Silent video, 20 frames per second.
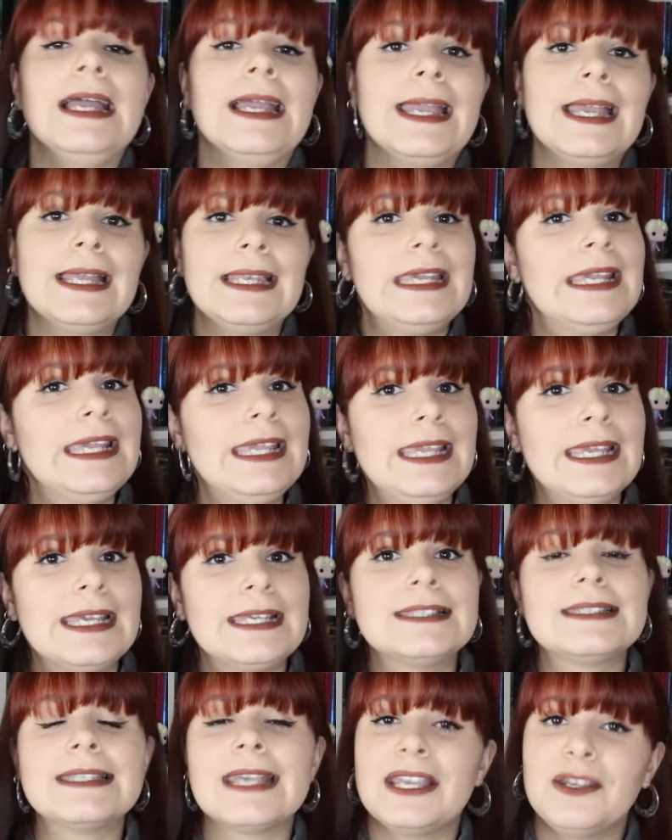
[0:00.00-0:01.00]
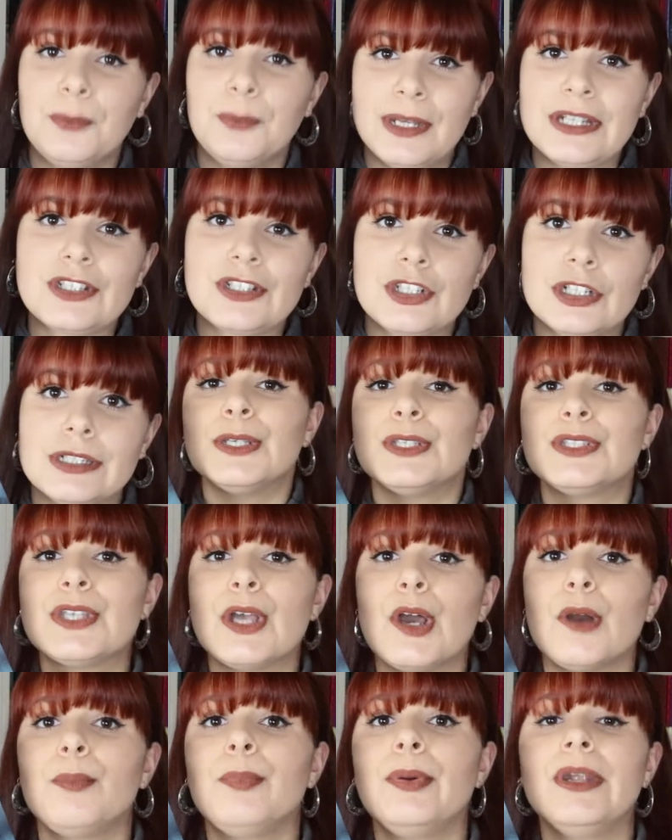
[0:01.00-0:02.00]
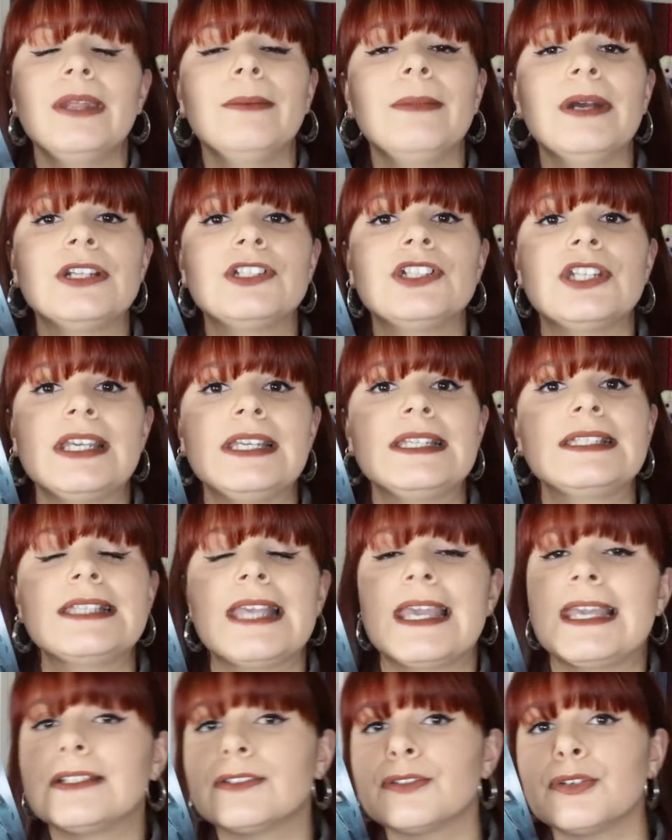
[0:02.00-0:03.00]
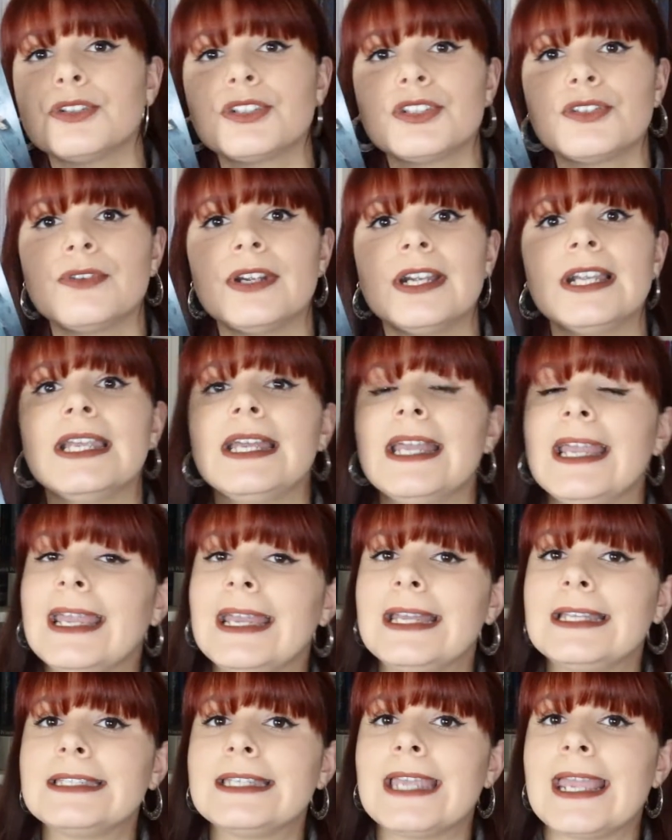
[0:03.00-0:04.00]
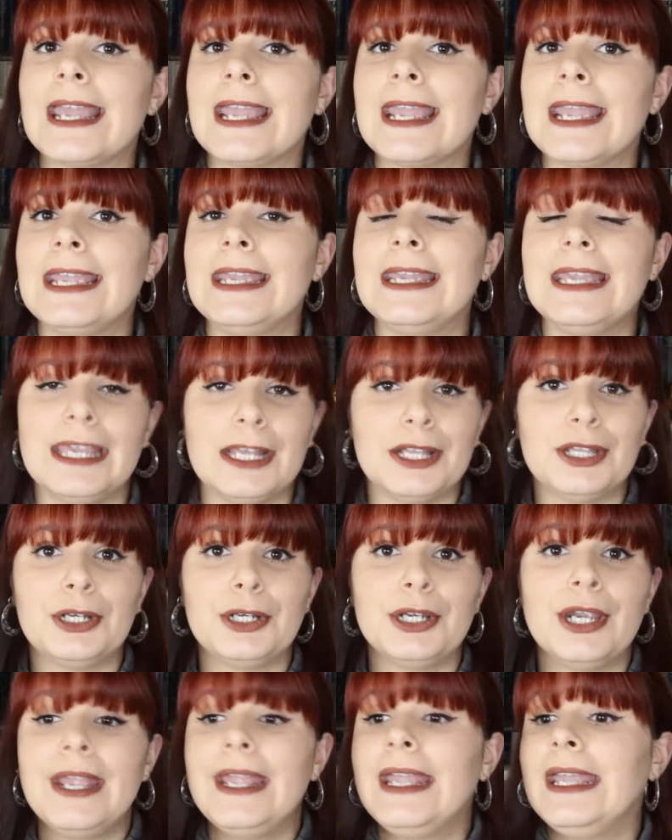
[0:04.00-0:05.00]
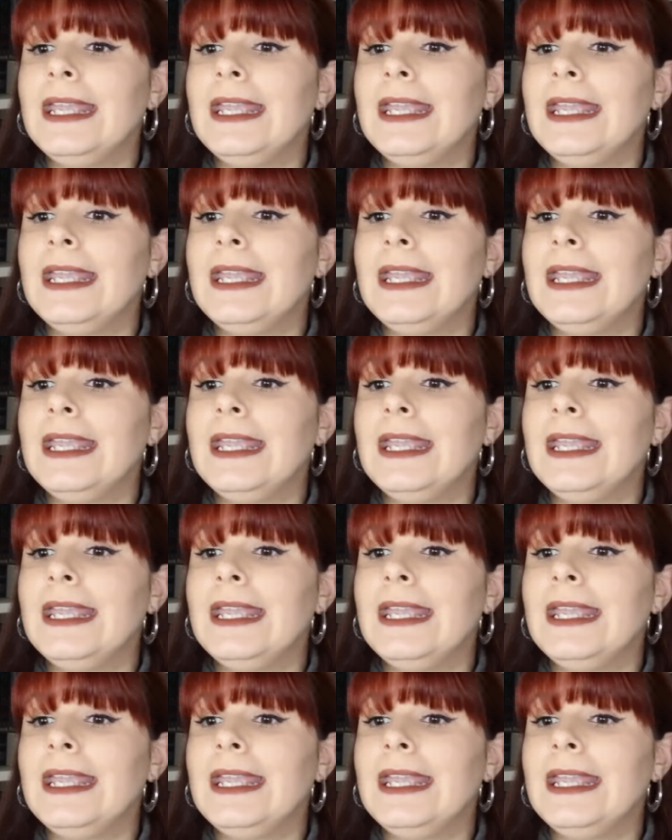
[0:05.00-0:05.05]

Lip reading: and he is a witcher. So pretty much he's a sorcerer and a killer.